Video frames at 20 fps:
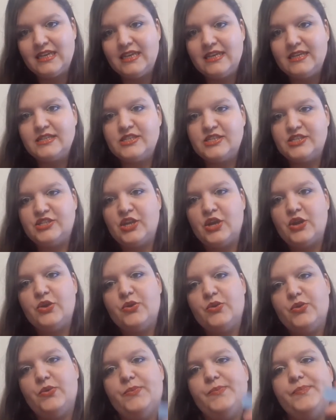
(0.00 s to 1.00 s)

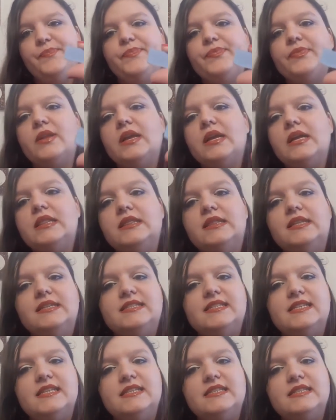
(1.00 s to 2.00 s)
So
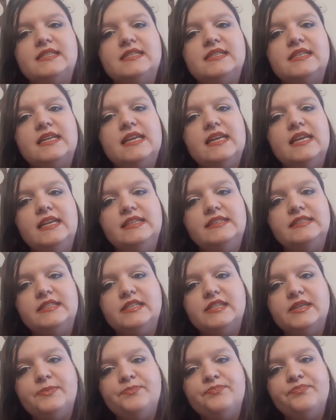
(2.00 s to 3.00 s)
this is it.